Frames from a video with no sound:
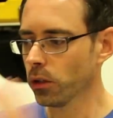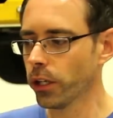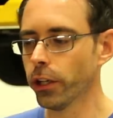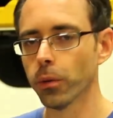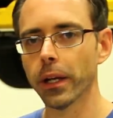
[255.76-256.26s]

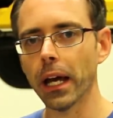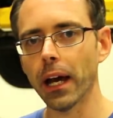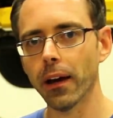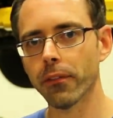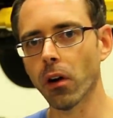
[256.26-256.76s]
Here we
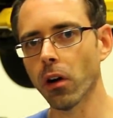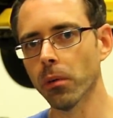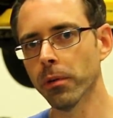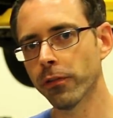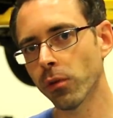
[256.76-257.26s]
have our
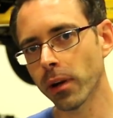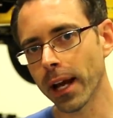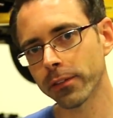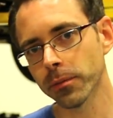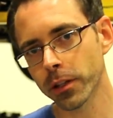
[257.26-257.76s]
before and
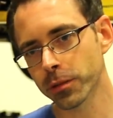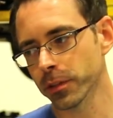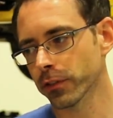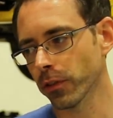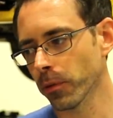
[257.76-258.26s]
after
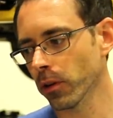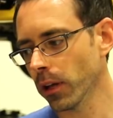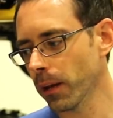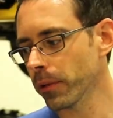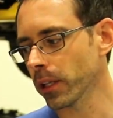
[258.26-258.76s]
measurements from our
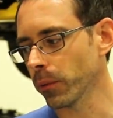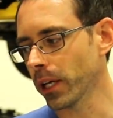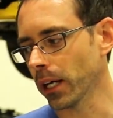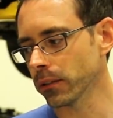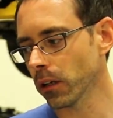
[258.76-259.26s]
alignment that we
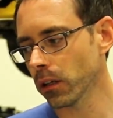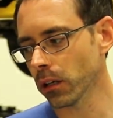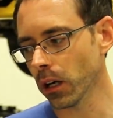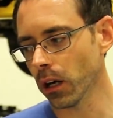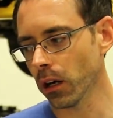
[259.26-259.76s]
got
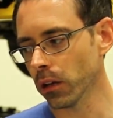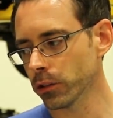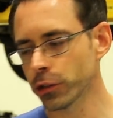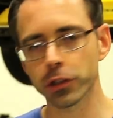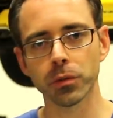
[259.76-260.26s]
done.
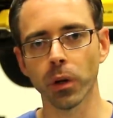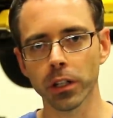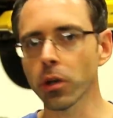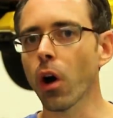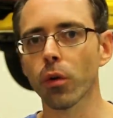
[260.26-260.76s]
Just want
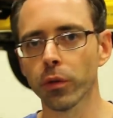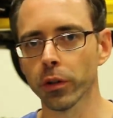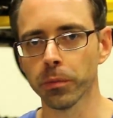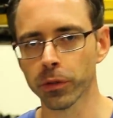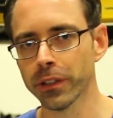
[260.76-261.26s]
to talk
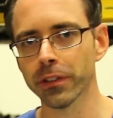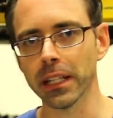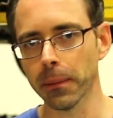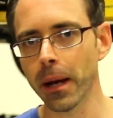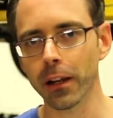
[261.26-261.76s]
real
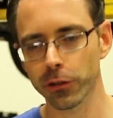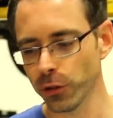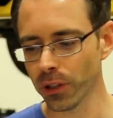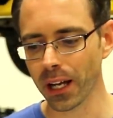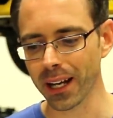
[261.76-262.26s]
briefly about it so
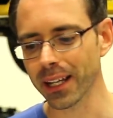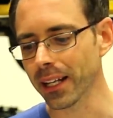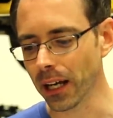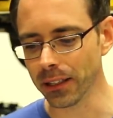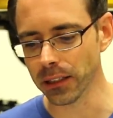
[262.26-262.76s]
you can kind of get
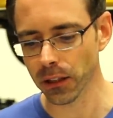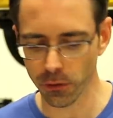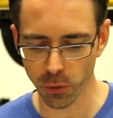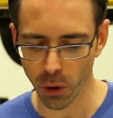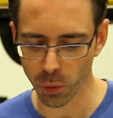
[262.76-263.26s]
an idea
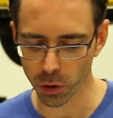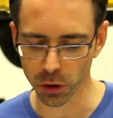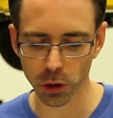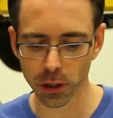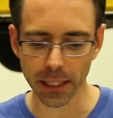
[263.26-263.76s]
of what we're
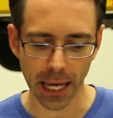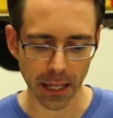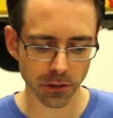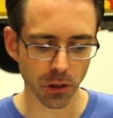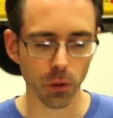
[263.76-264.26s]
looking
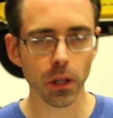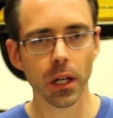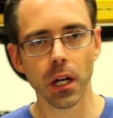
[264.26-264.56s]
at. So